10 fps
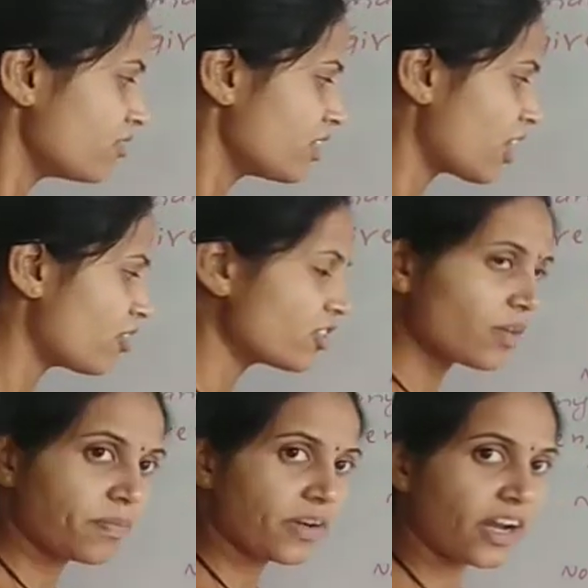We cannot
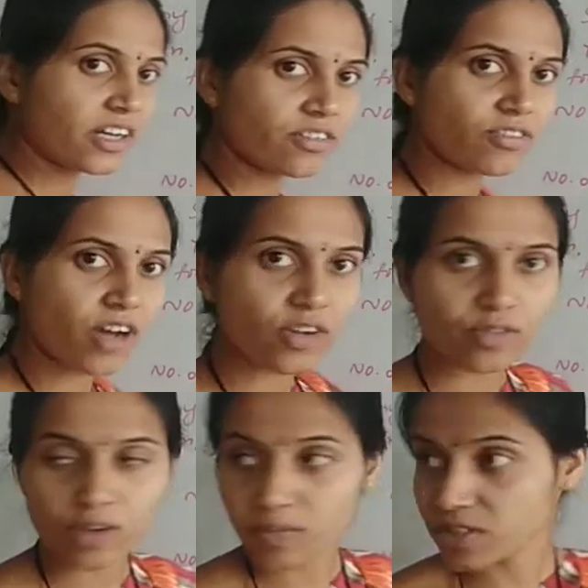subtract
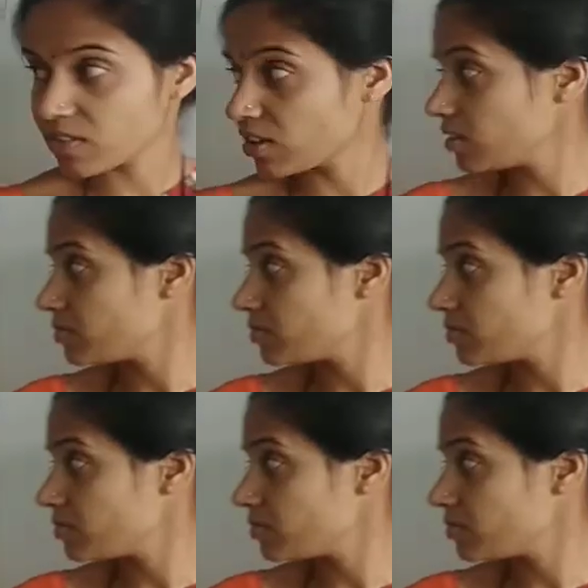5 from 7.